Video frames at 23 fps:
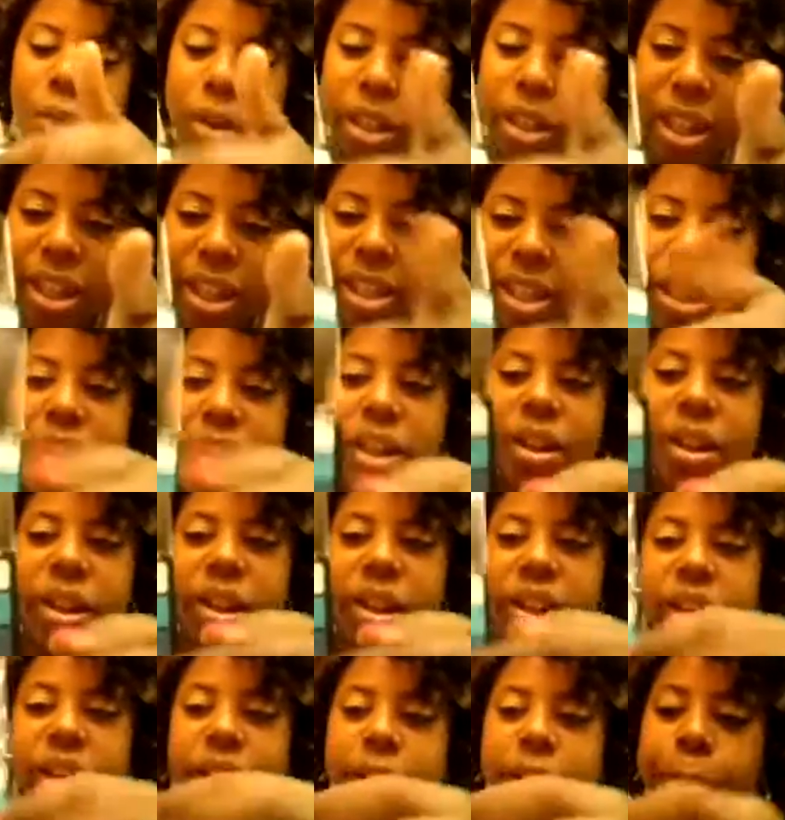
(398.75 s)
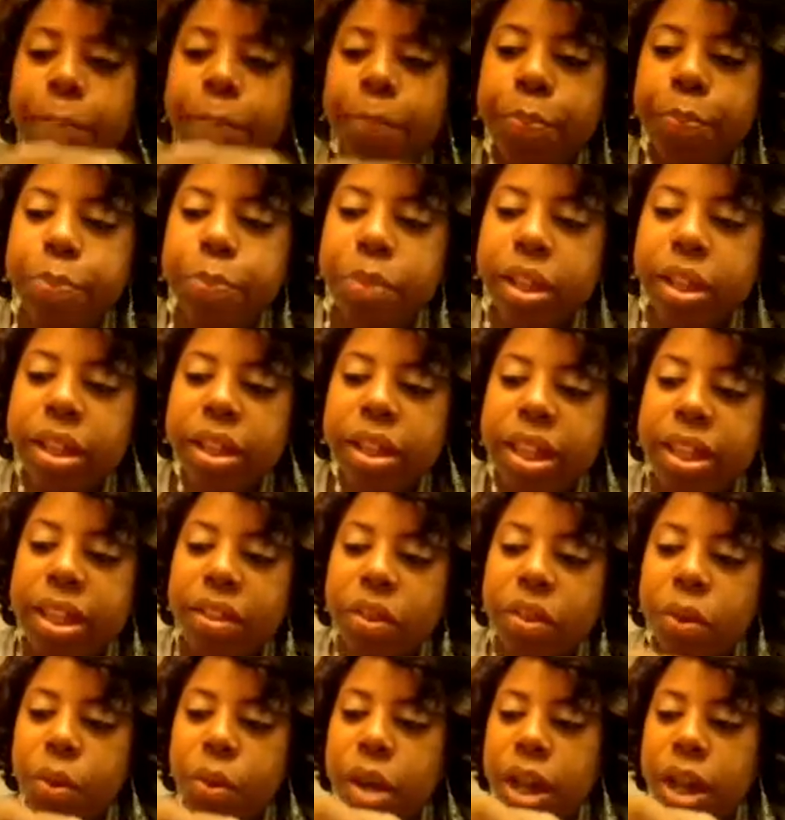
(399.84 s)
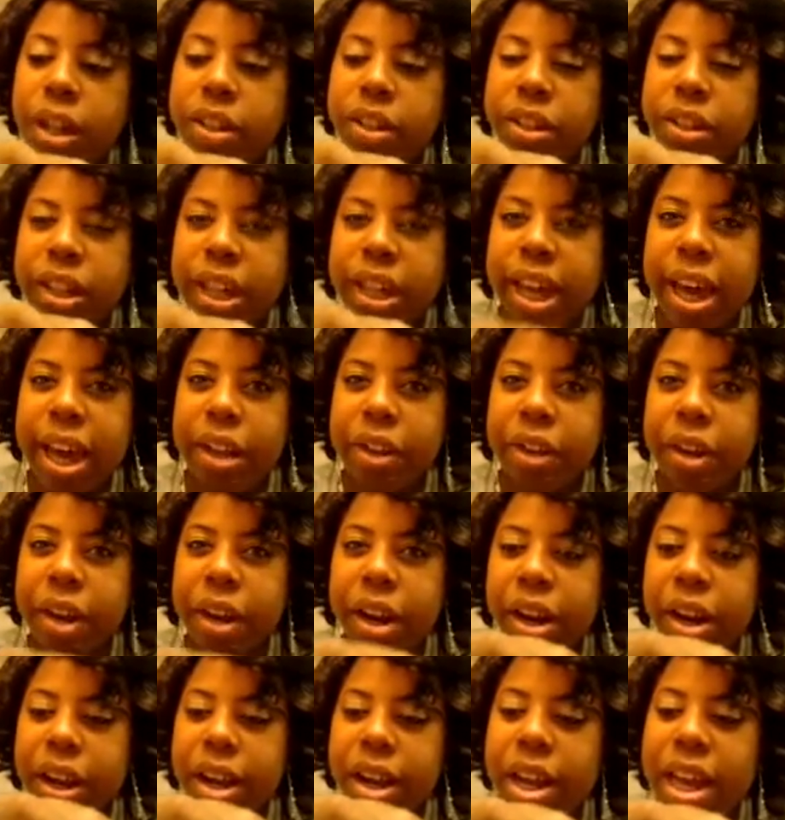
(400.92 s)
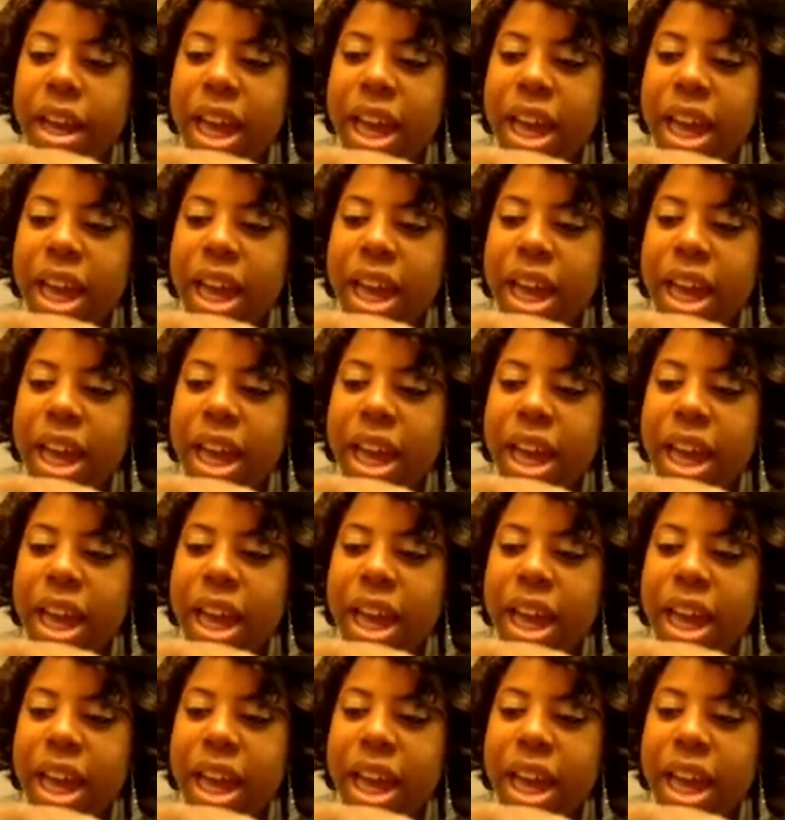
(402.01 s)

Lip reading: I wore this color, these two colors together,